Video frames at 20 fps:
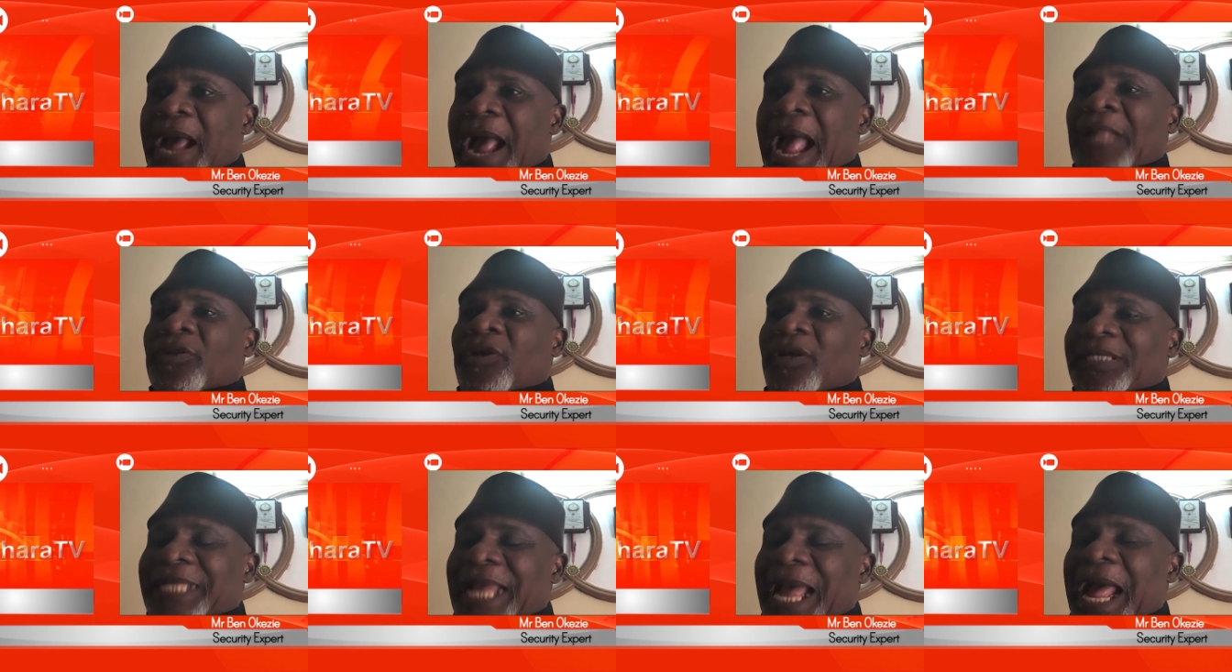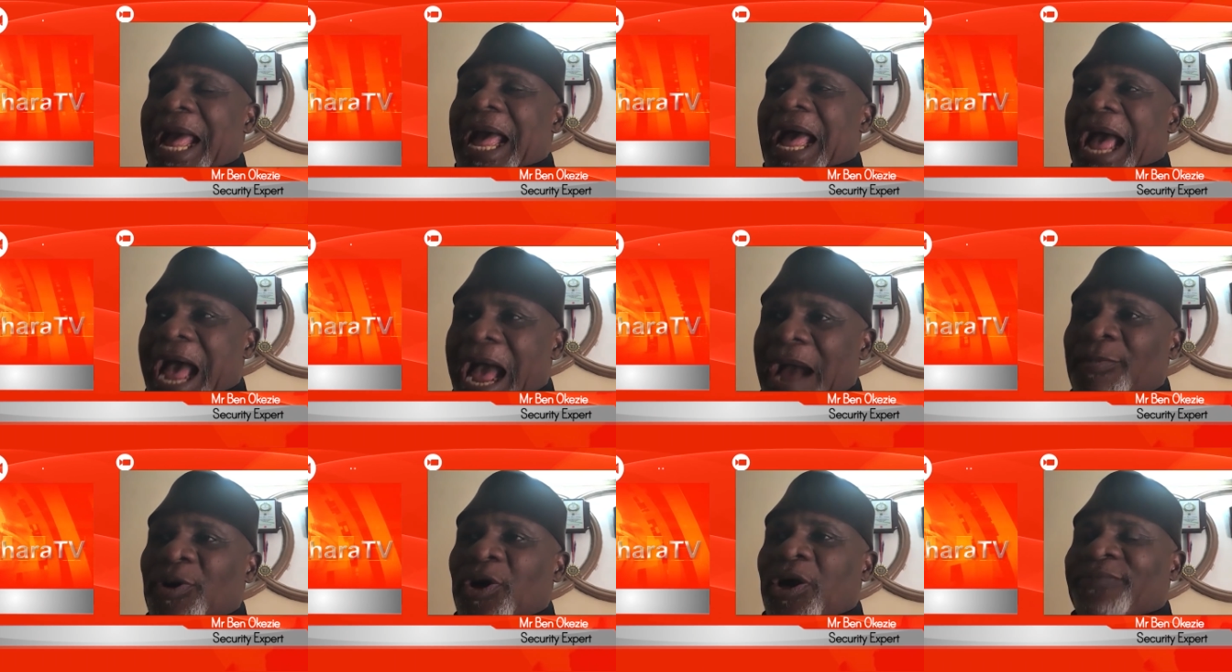another
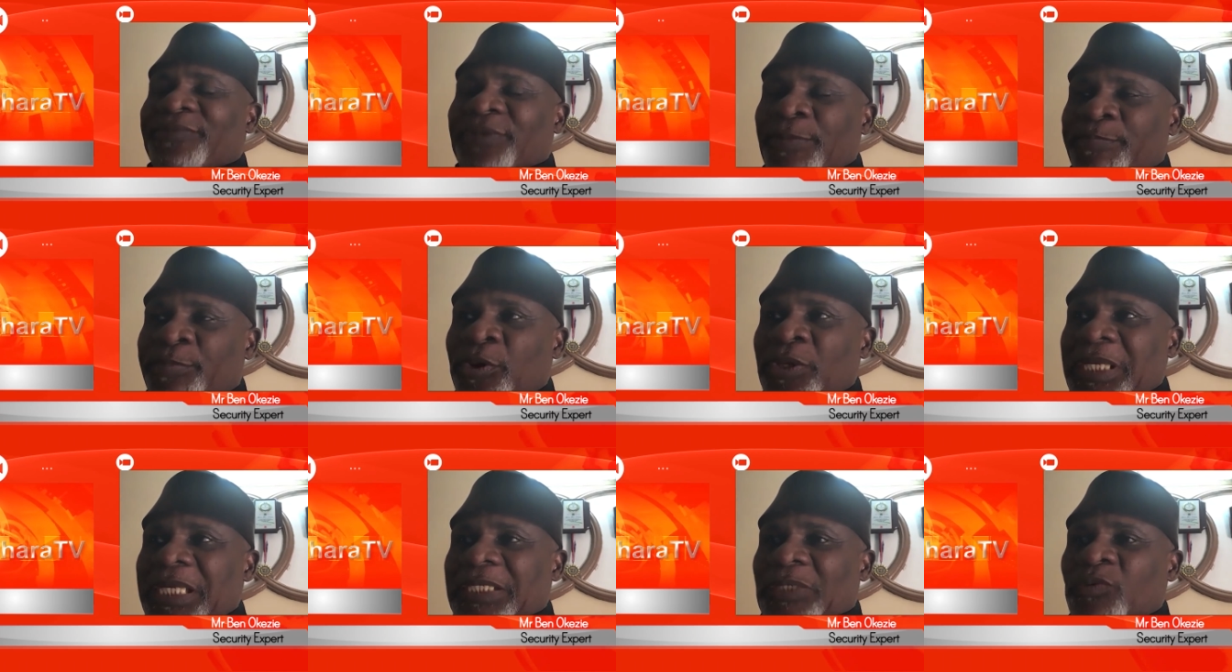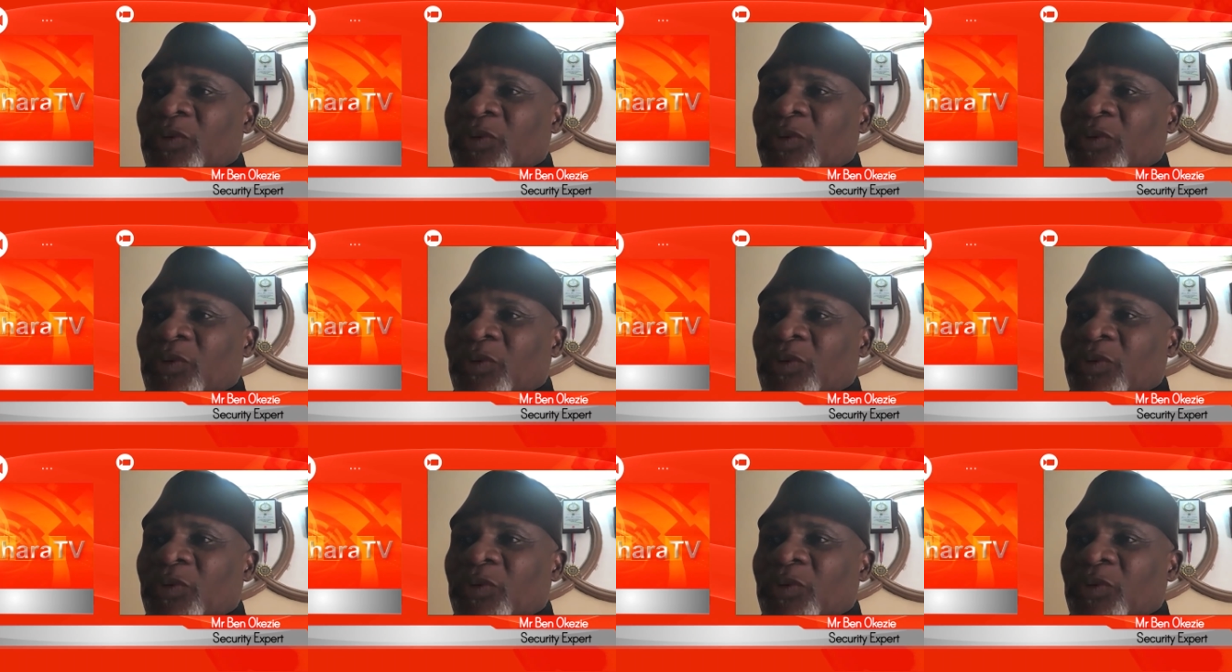arm of the police,